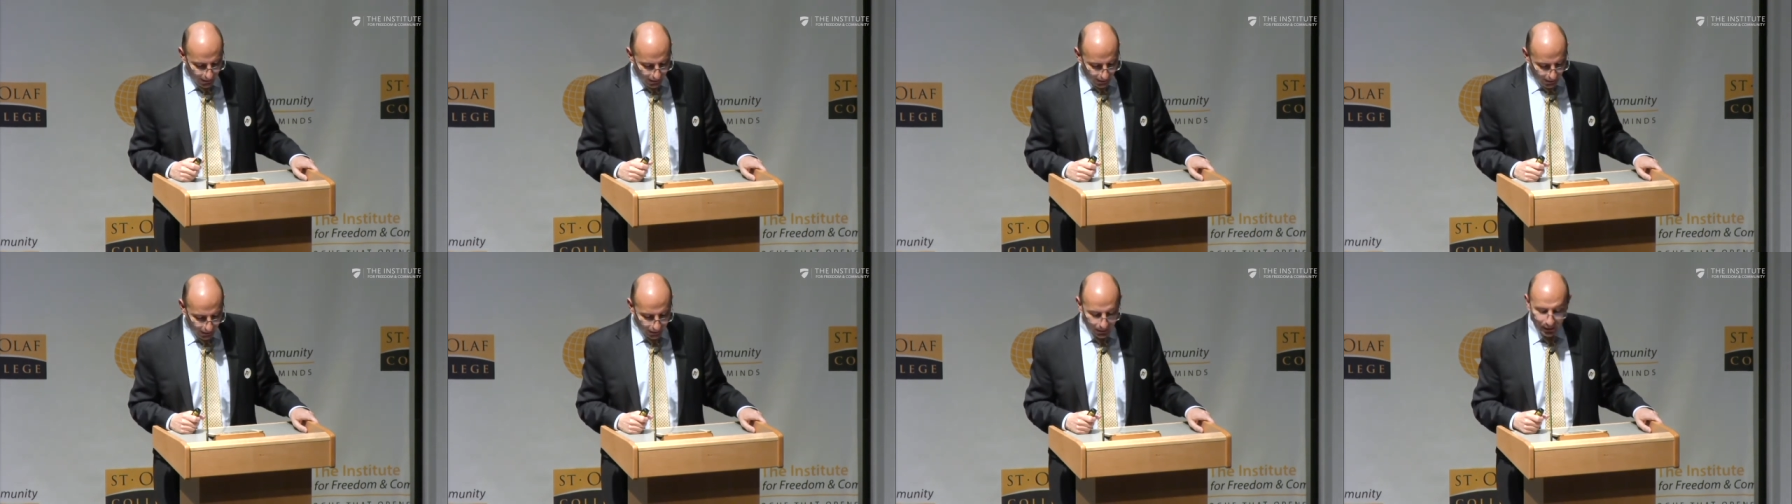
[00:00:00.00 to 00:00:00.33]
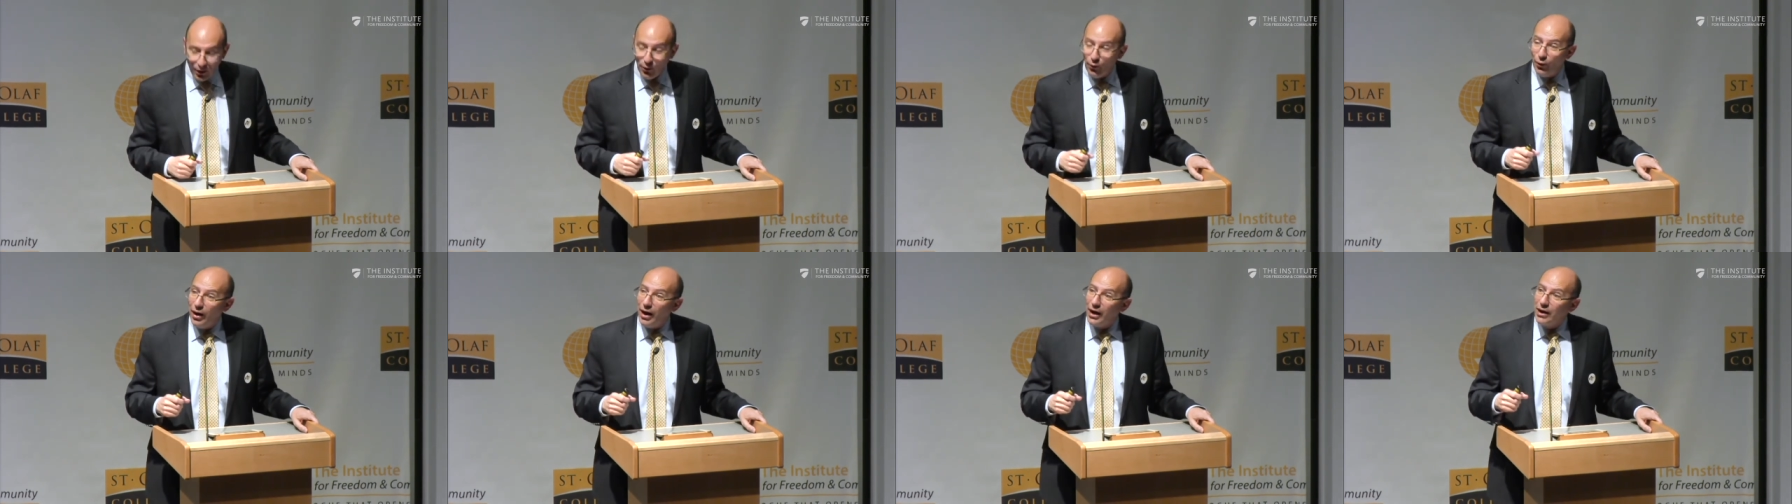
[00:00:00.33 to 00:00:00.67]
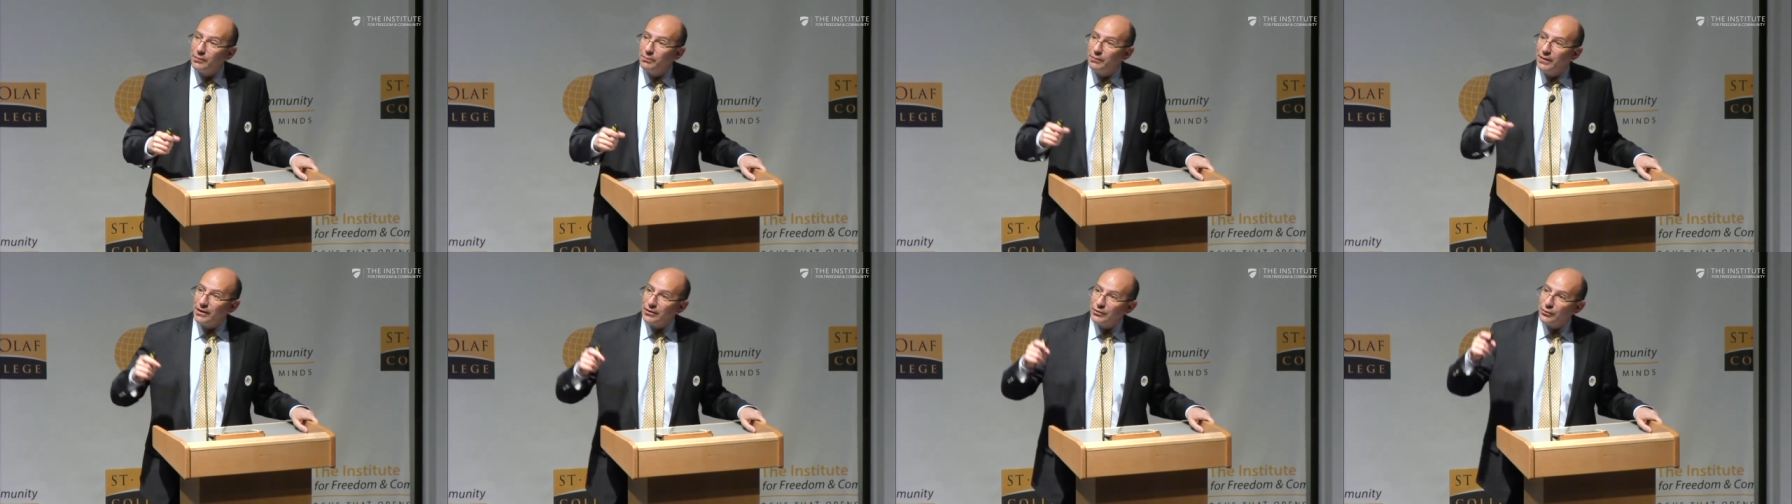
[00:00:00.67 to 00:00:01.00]
Allahu
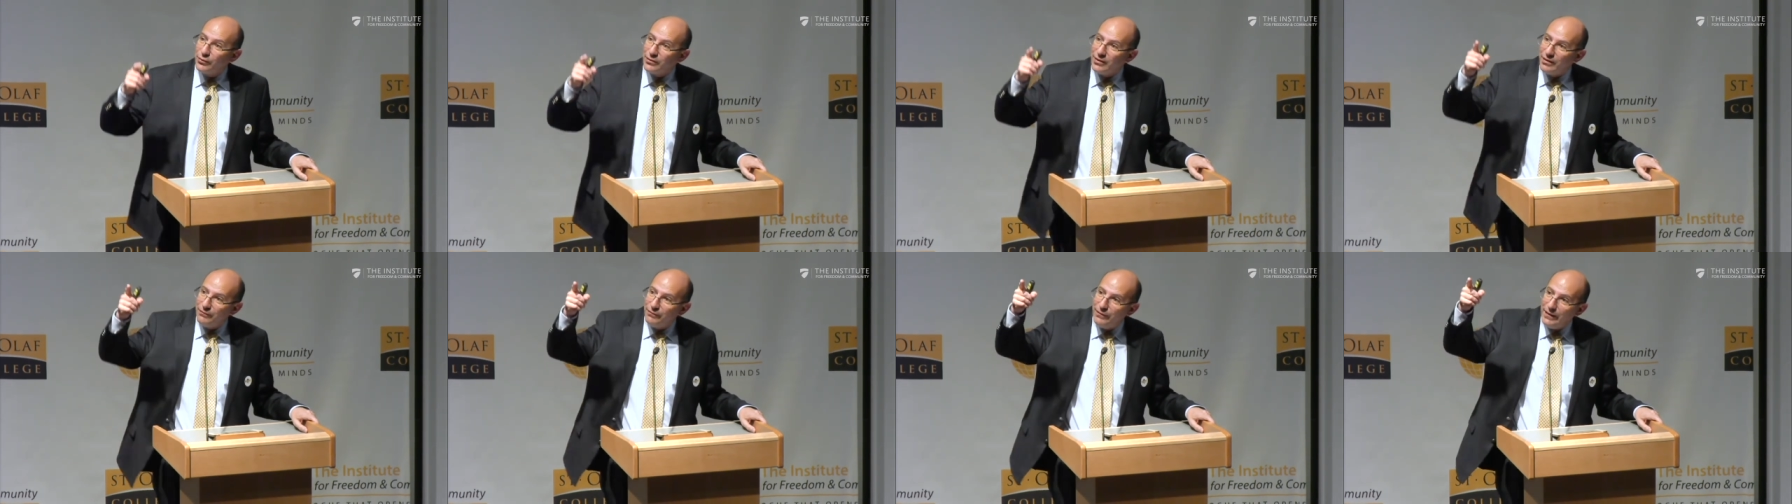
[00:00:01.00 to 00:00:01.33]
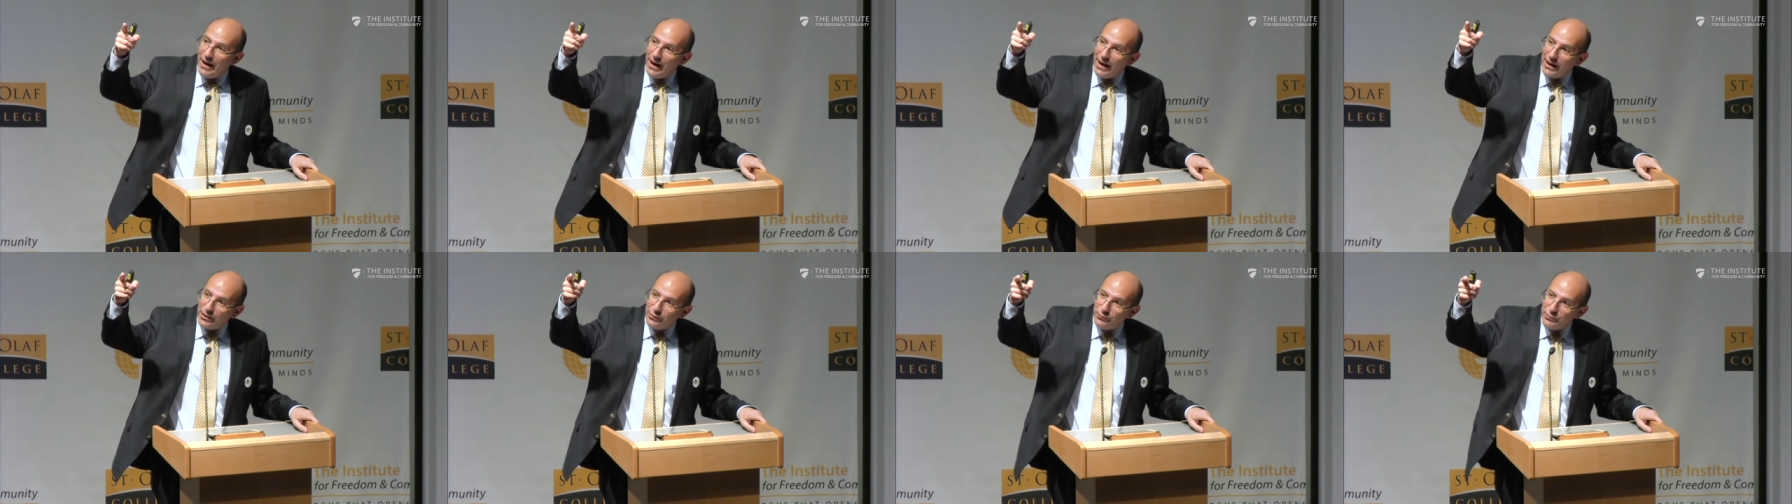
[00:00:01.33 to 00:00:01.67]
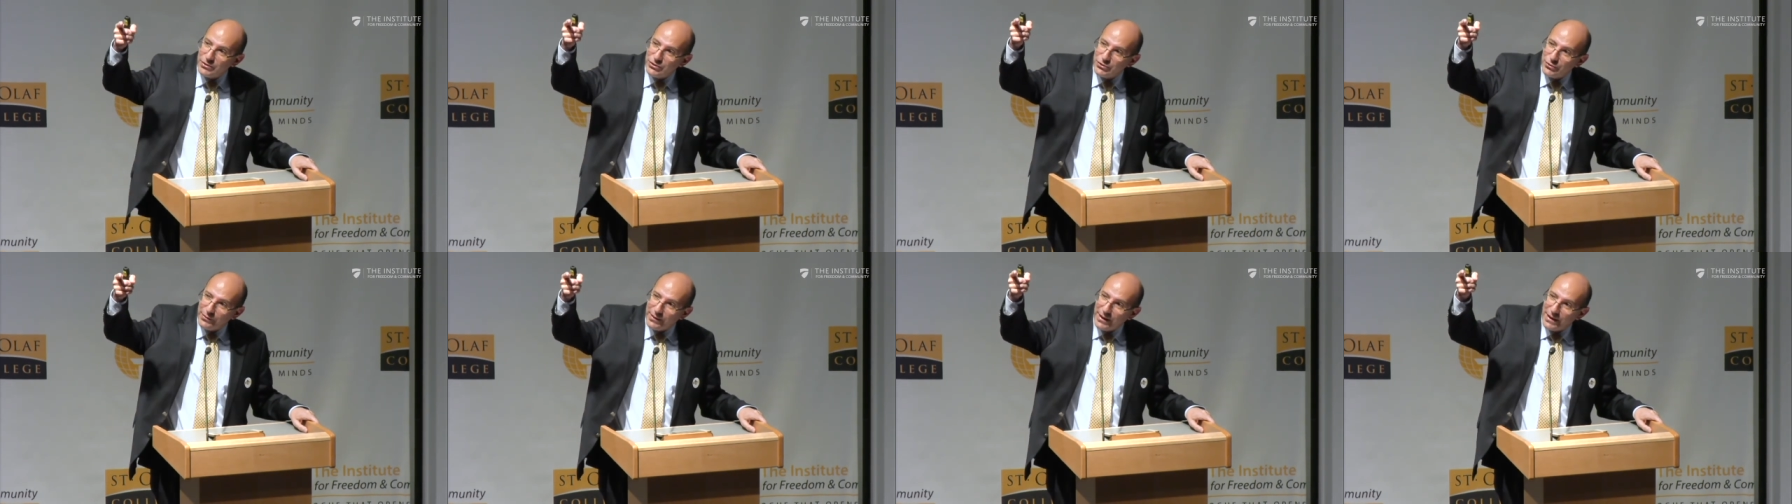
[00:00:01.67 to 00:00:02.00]
Akbar, to the flag,
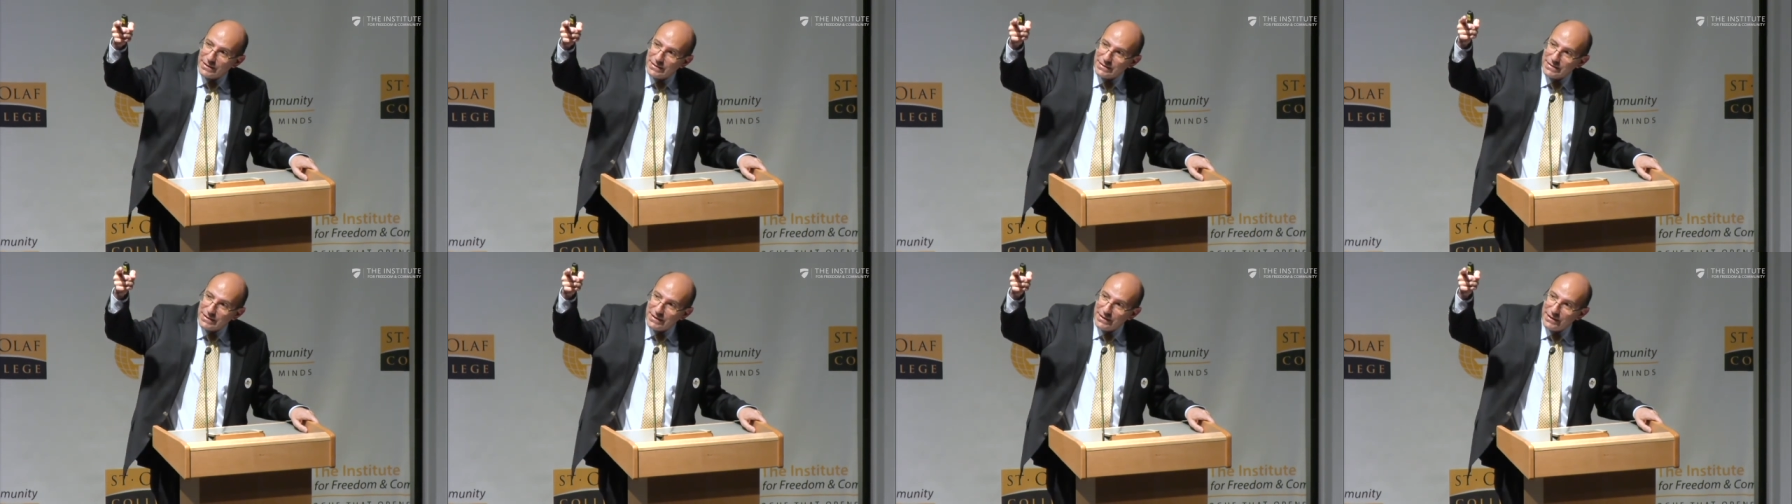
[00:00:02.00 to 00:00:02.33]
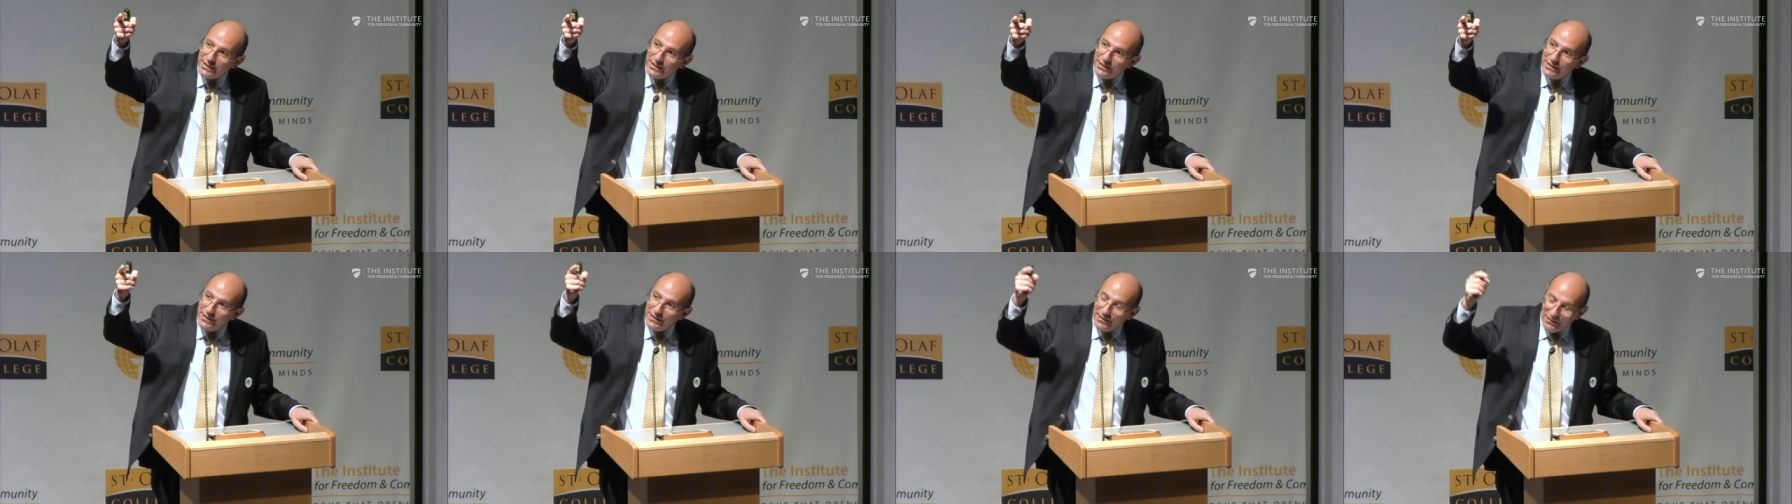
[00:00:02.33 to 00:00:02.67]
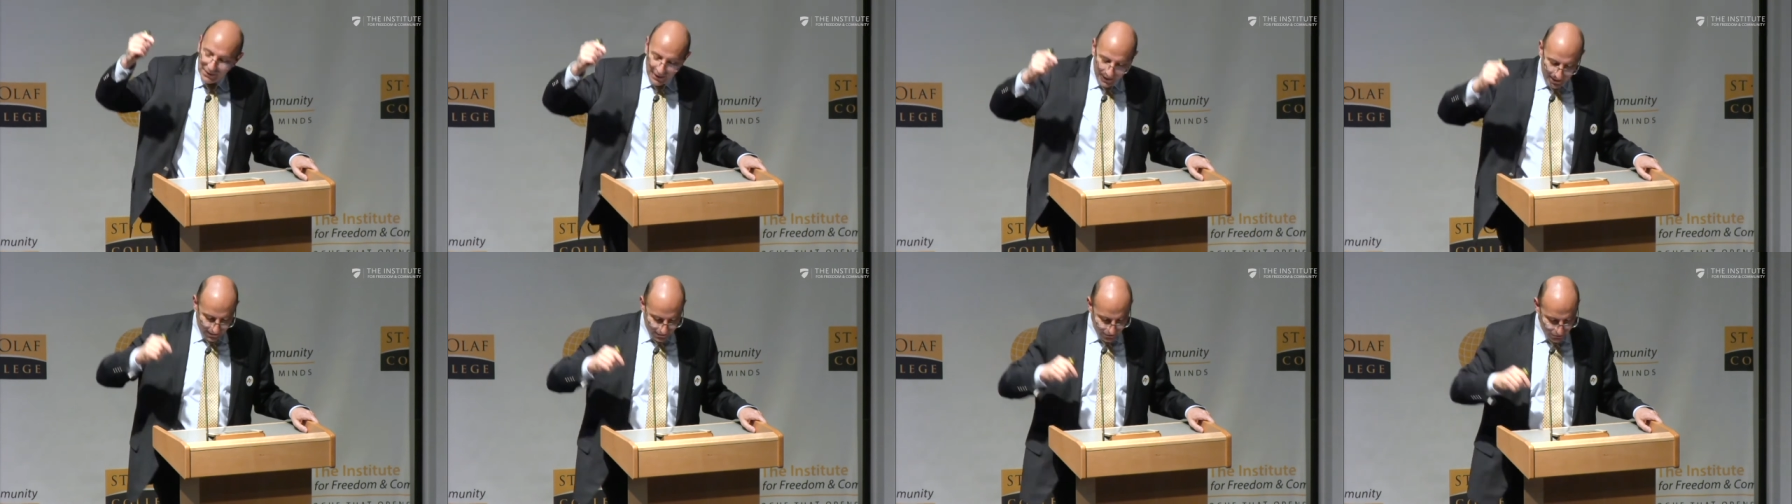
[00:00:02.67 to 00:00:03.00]
which you can see
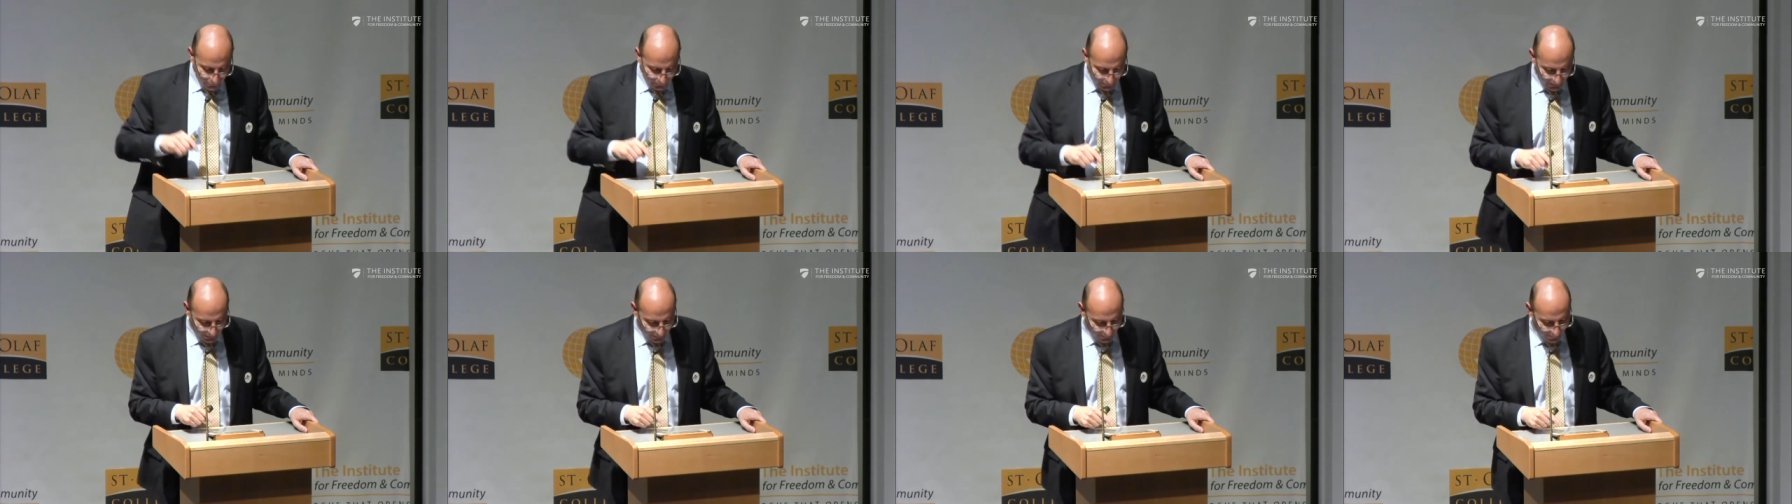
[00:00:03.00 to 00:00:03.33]
actually